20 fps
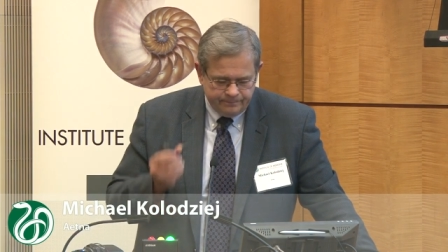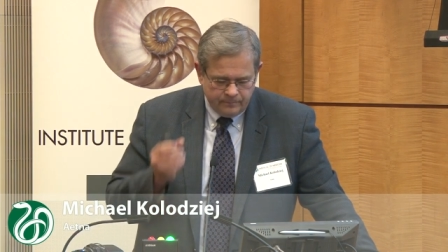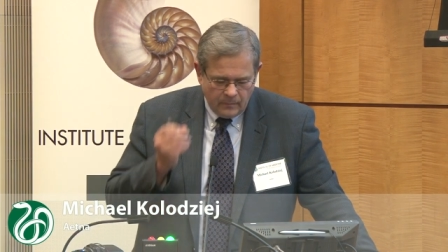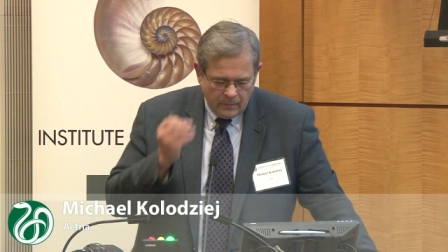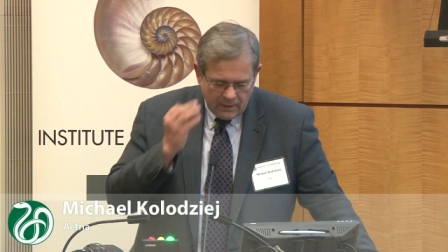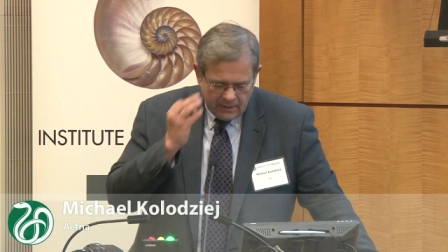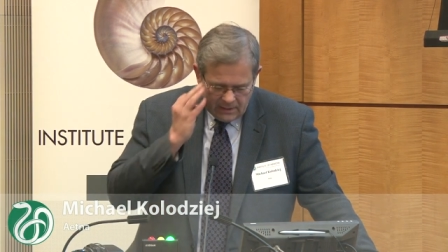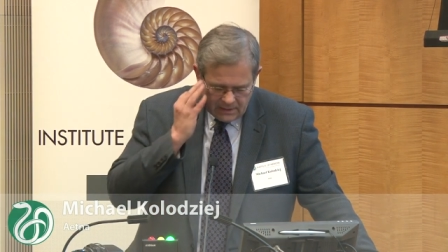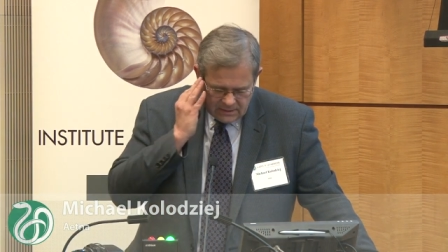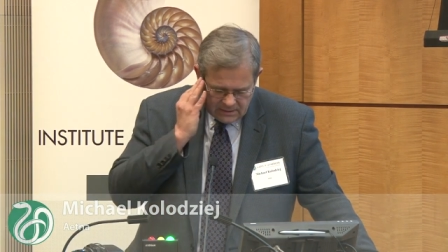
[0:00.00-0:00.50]

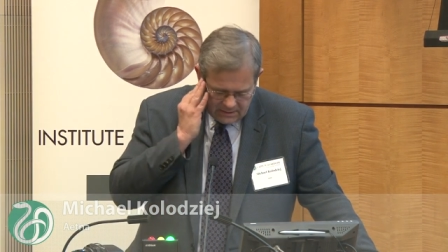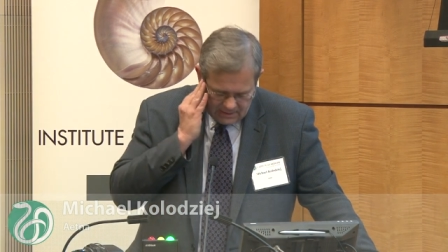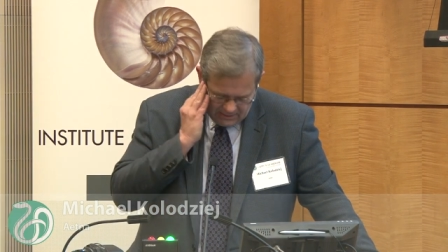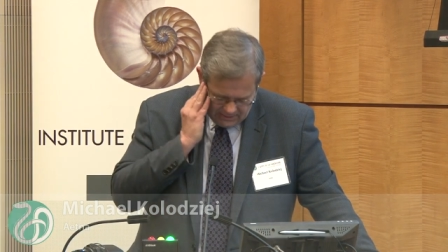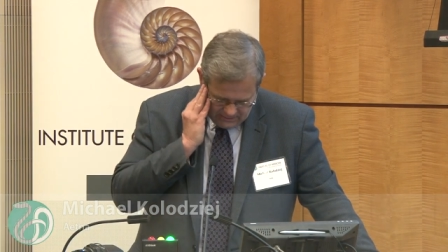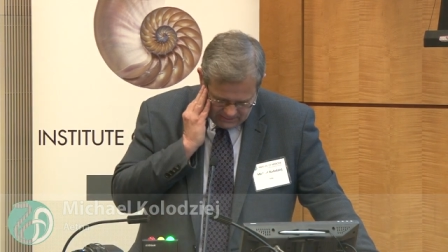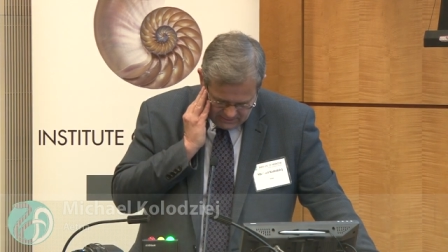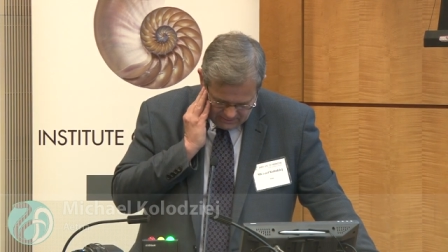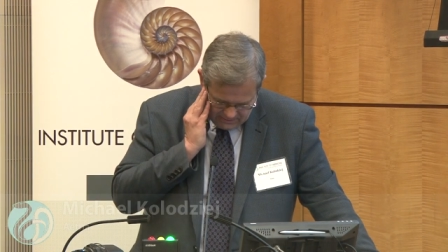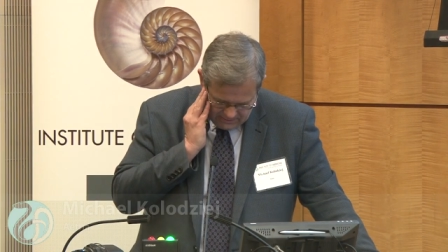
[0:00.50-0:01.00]
This
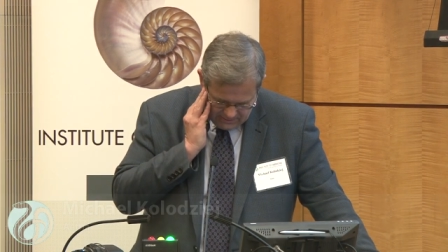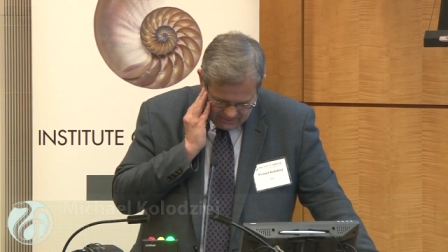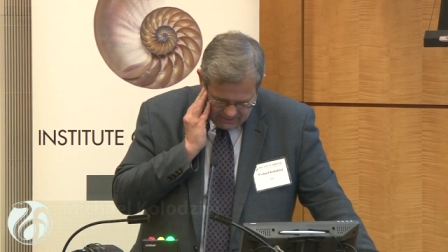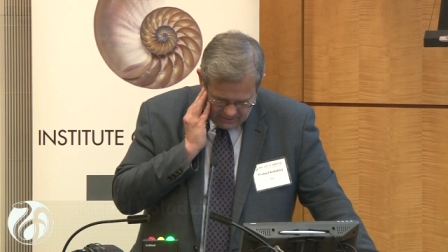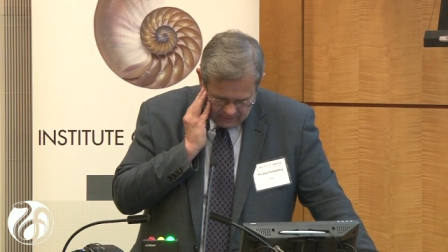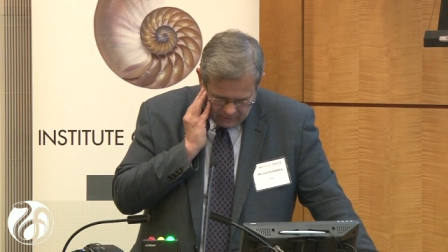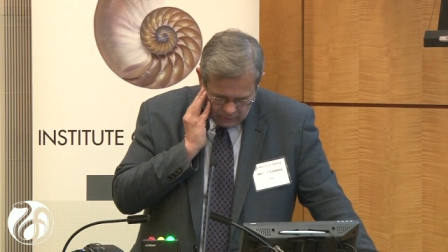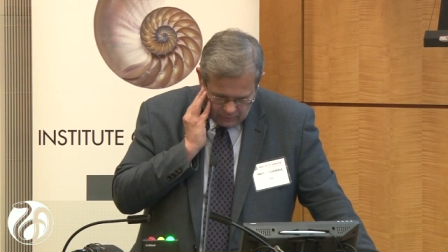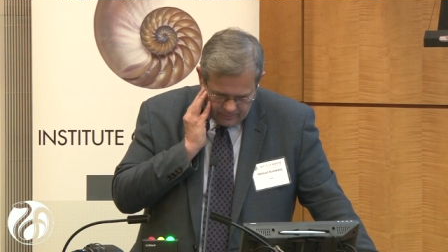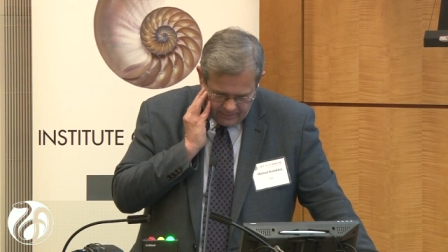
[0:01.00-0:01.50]
is the
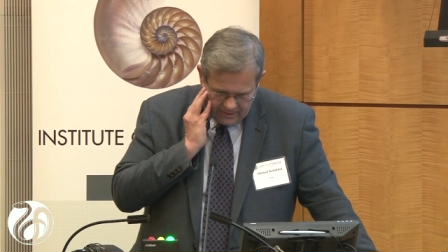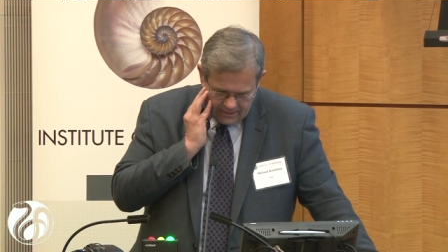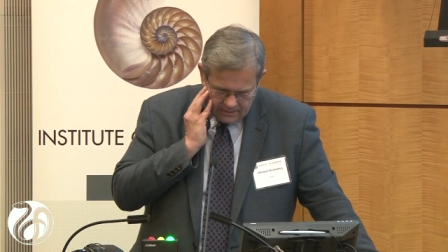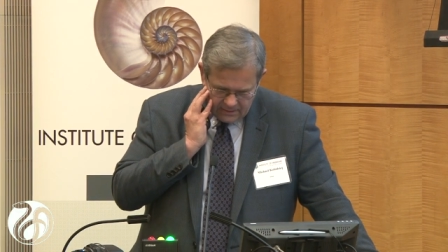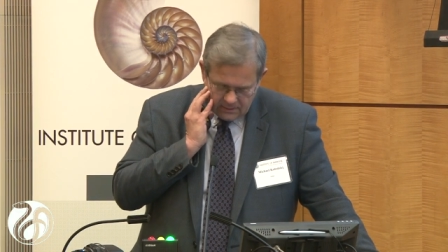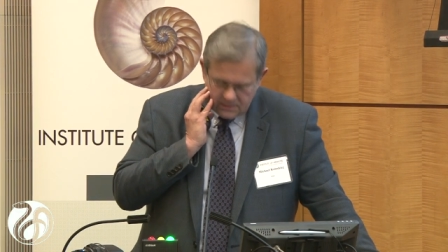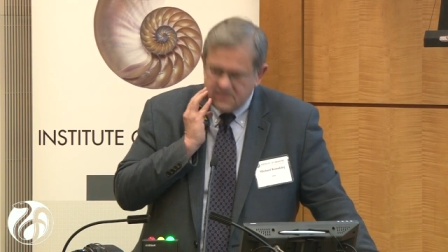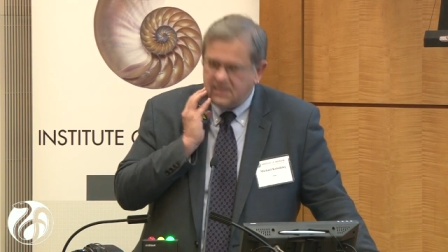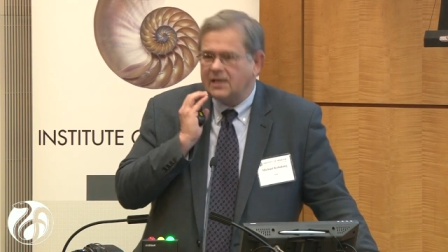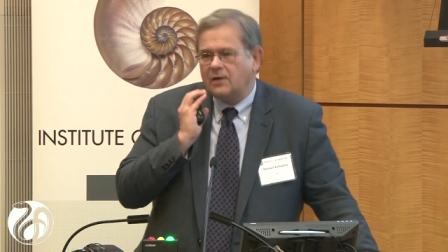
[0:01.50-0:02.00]
Illumina
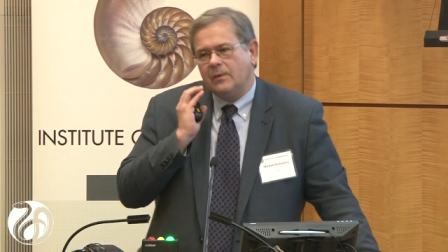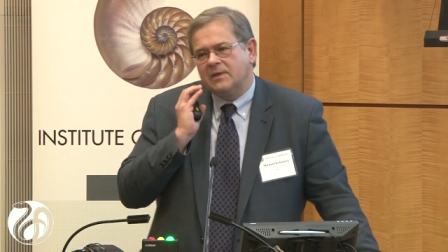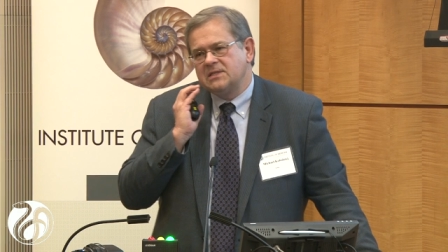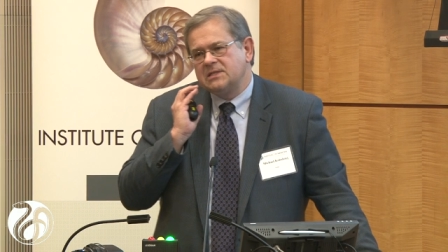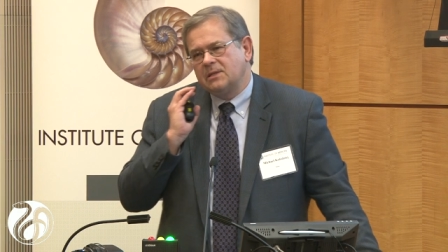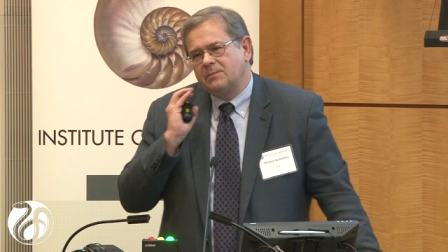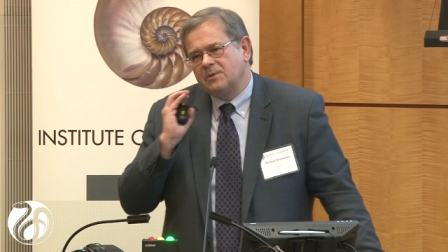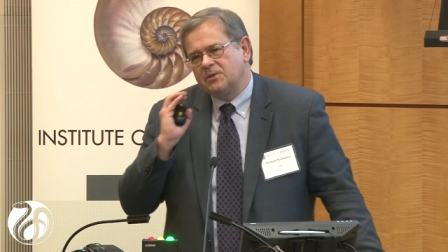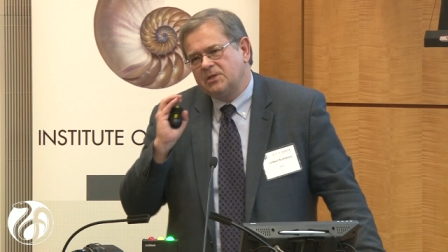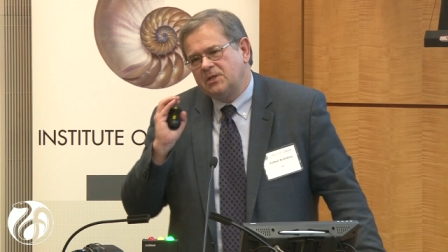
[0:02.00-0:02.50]

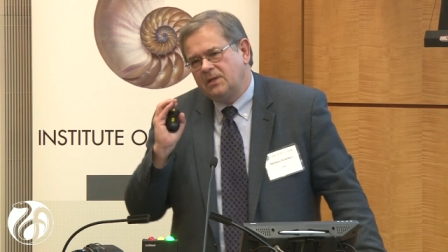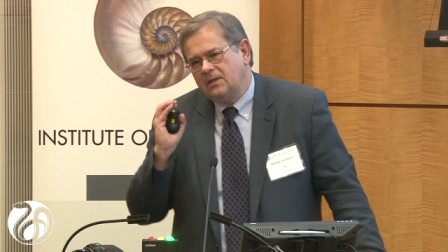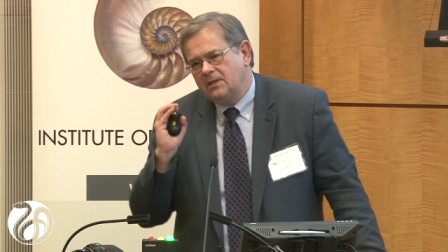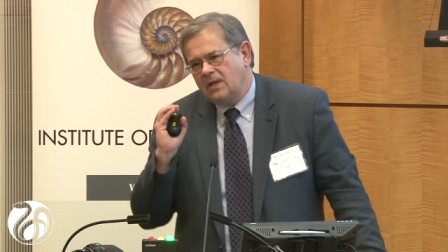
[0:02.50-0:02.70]
sequencing machine.